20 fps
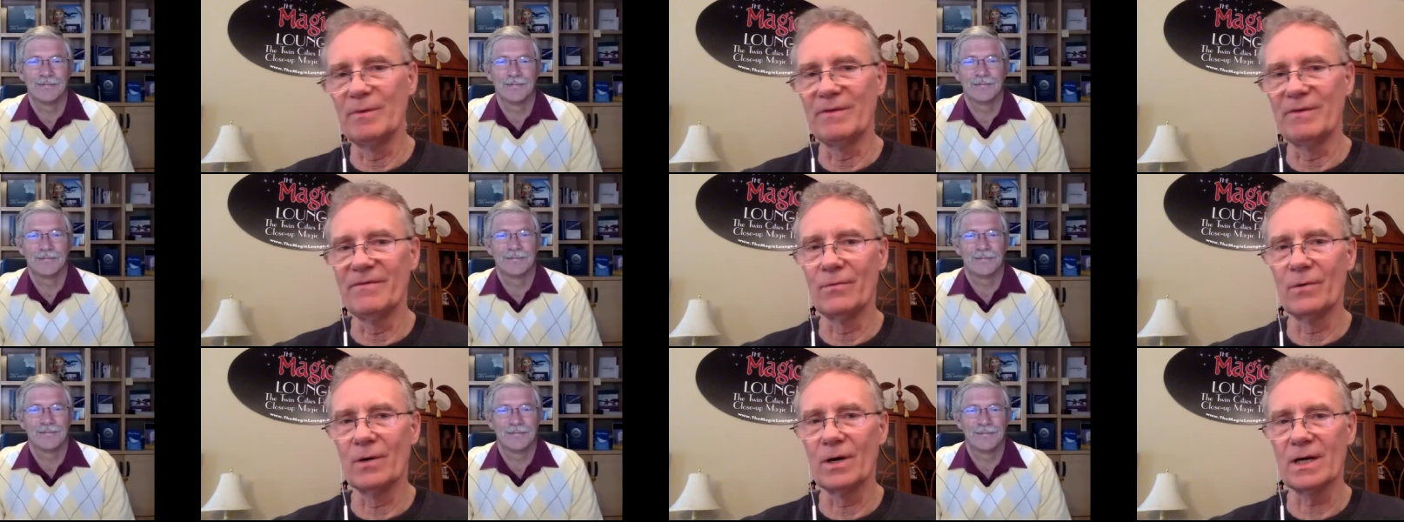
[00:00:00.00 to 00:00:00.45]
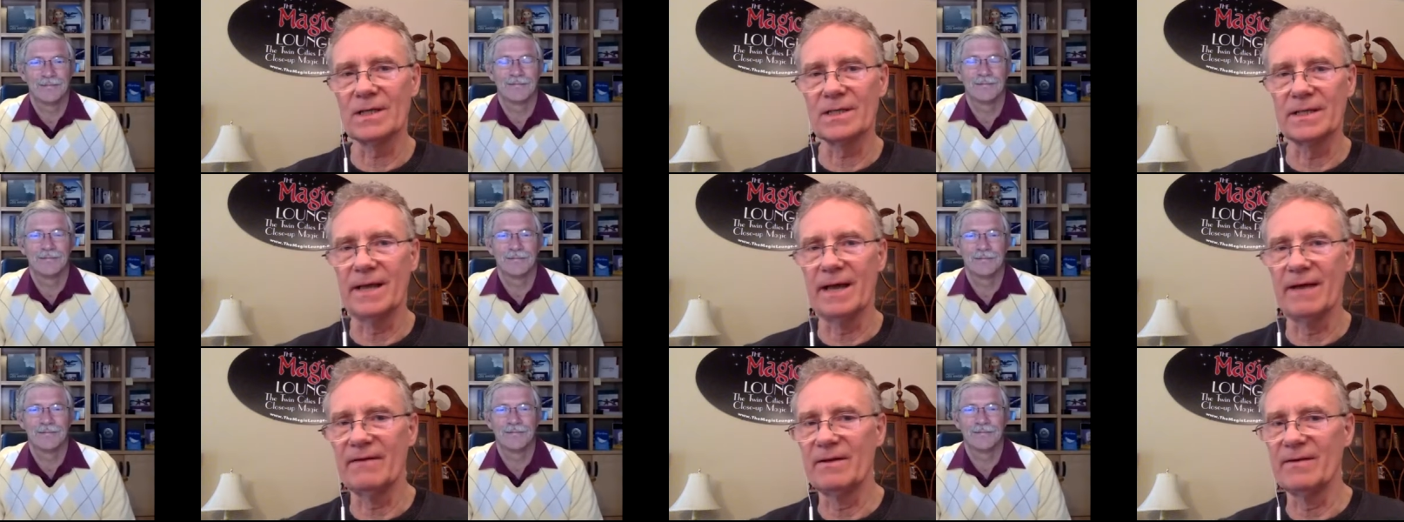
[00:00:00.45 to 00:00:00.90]
Speaker 1: before, because they
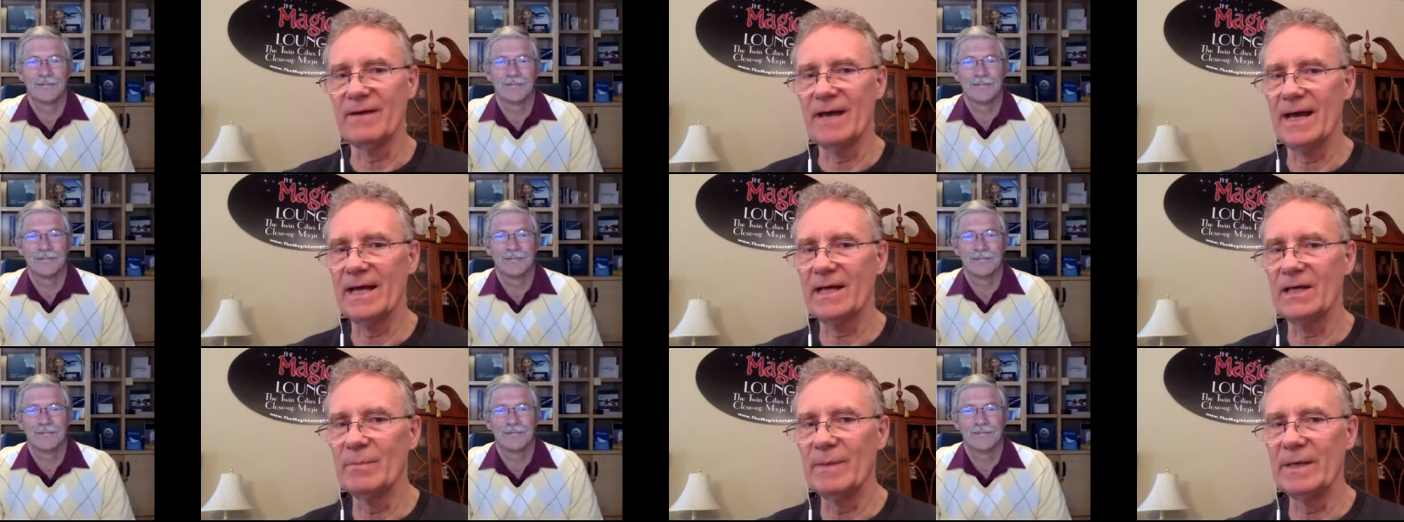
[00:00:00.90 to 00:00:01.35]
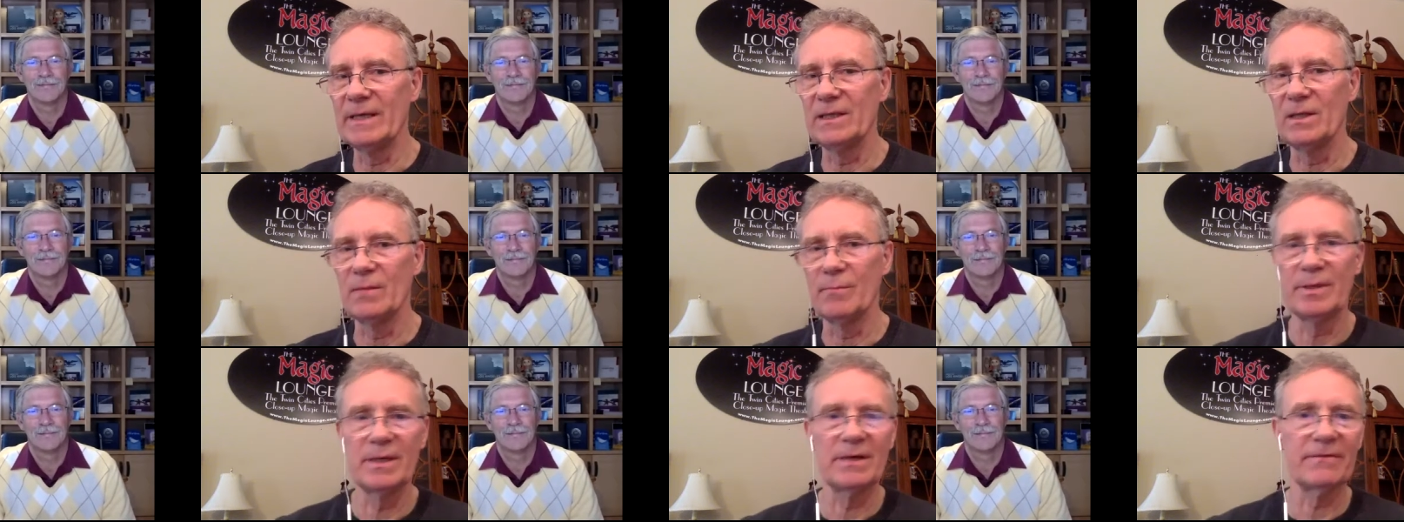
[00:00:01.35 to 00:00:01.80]
had to make the
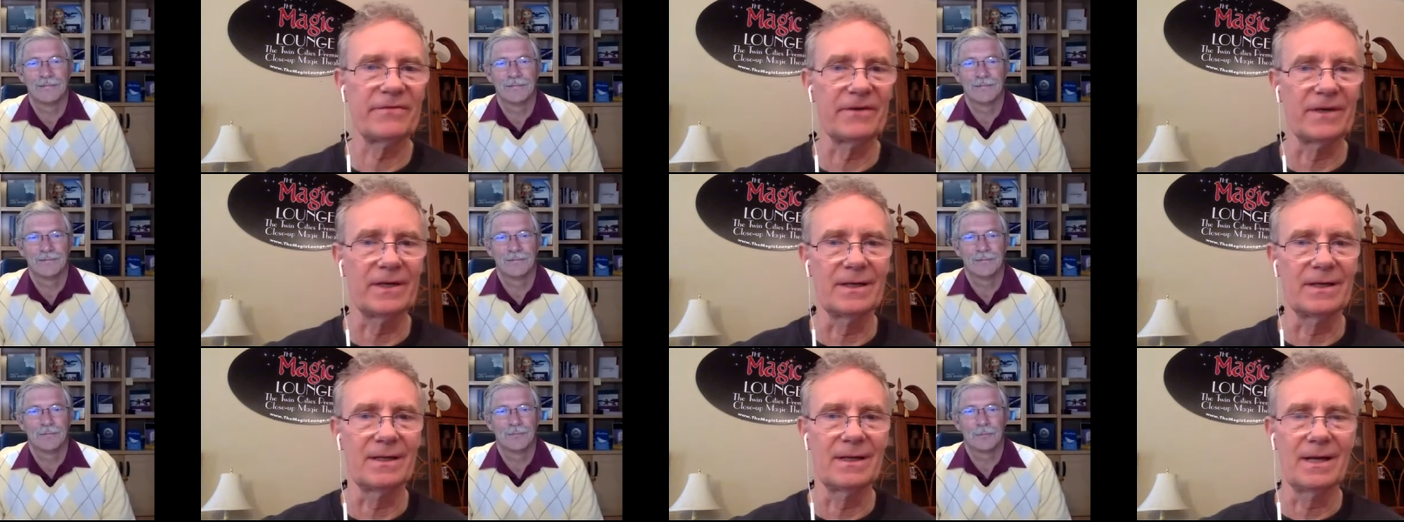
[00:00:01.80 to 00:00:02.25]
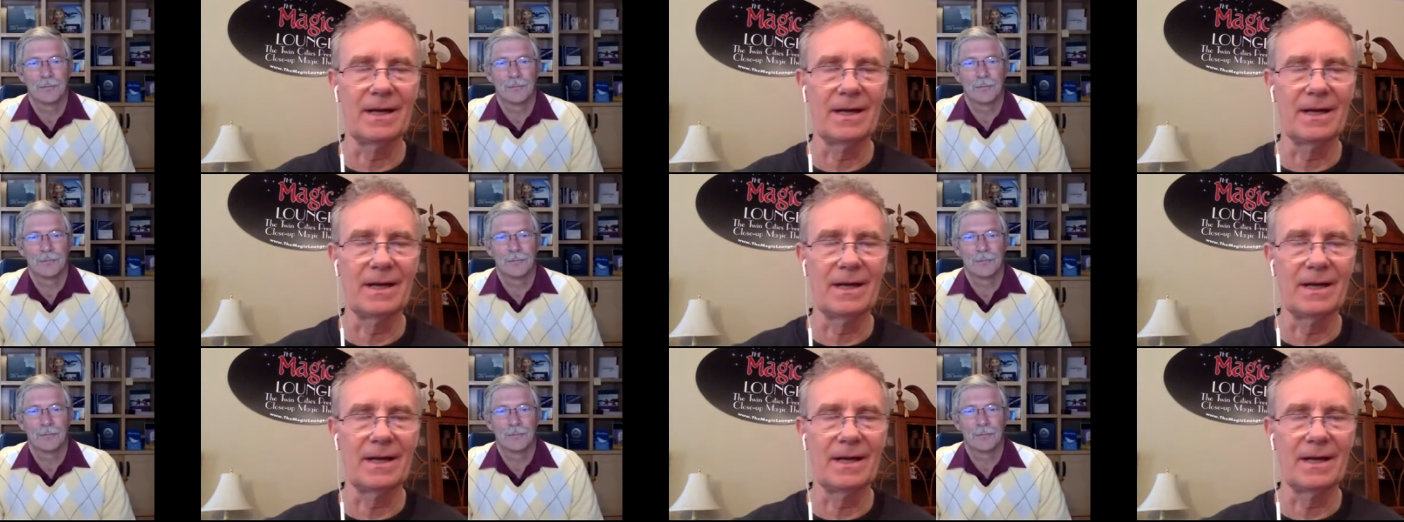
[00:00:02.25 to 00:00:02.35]
pivot.